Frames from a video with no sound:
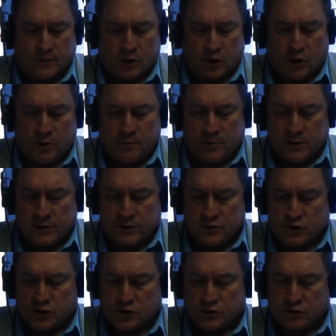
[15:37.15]
urban
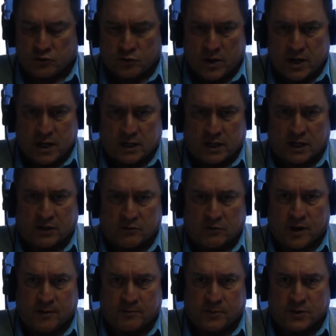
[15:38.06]
shrink
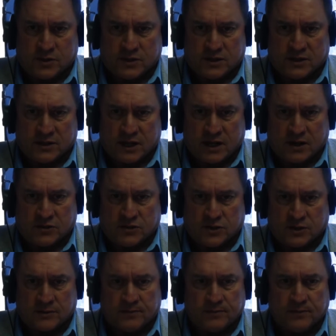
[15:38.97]
in
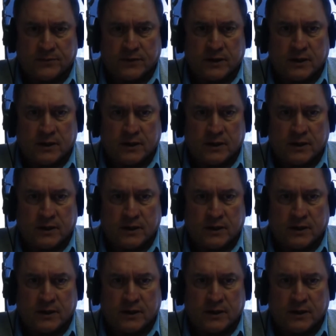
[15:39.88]
representation